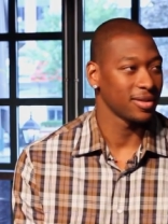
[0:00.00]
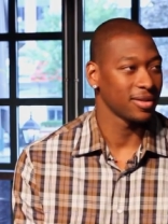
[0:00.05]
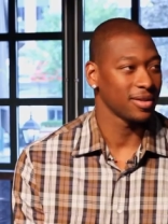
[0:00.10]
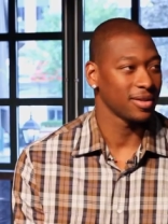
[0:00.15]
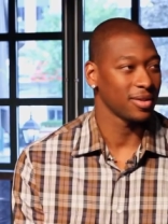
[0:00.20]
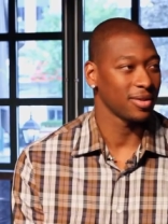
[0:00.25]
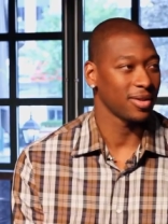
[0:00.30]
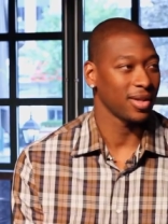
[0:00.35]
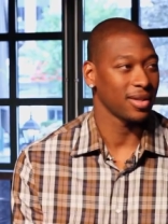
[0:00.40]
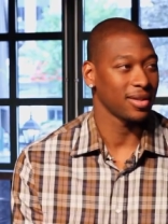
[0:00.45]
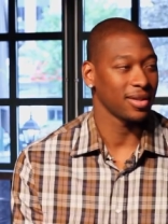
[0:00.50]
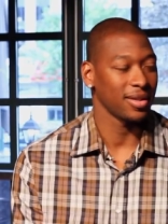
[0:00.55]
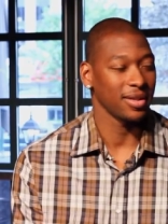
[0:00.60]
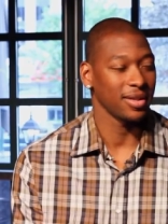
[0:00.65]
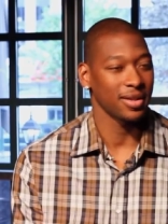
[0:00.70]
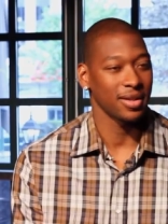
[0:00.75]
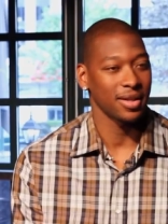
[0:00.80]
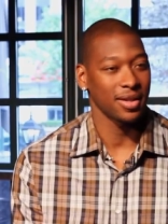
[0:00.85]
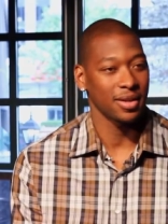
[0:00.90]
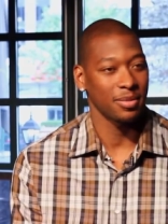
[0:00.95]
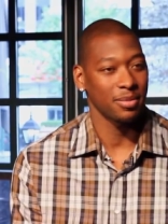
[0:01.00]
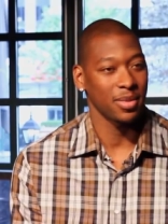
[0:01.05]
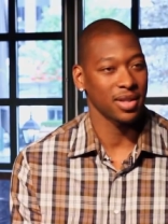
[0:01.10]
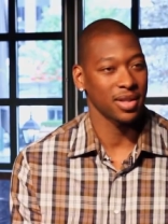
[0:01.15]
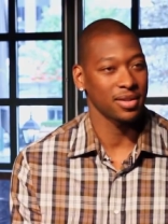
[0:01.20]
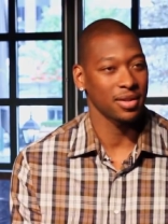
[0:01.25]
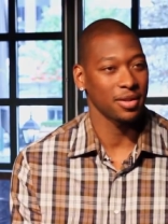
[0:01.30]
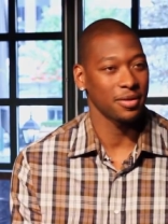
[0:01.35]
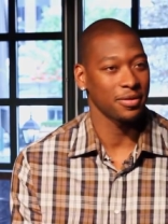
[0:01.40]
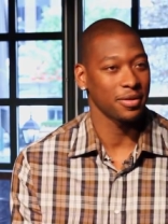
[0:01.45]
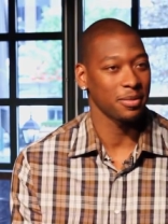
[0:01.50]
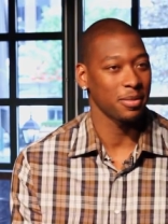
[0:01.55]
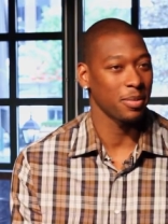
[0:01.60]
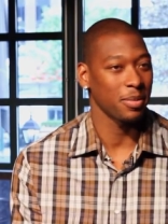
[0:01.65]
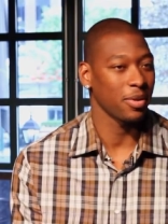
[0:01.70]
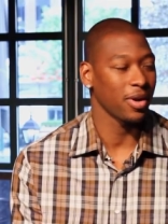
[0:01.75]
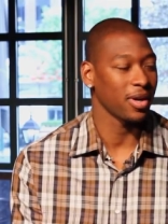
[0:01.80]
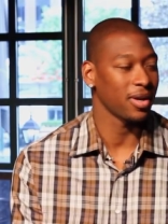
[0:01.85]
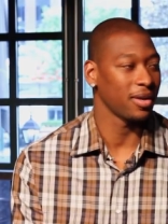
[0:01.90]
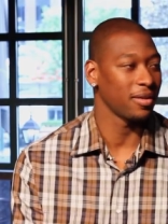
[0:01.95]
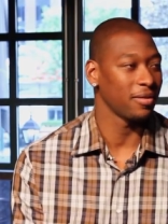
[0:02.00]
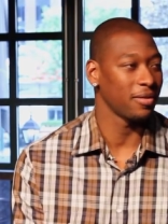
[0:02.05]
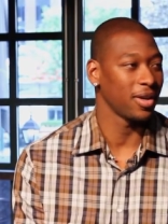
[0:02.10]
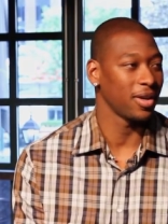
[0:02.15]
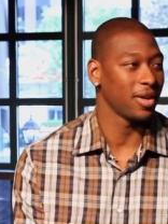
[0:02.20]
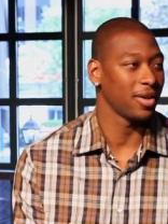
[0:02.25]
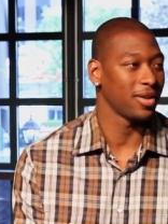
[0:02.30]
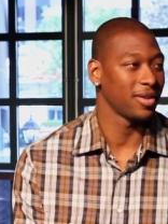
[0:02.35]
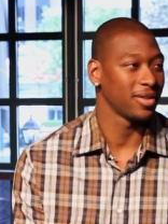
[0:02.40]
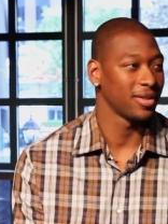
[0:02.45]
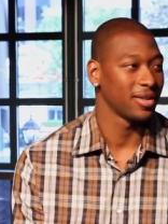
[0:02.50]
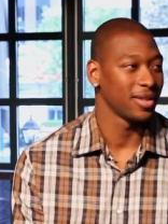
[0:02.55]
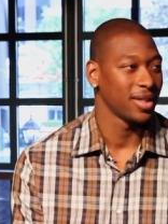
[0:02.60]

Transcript: So I think uh, myself and my partner Lavelle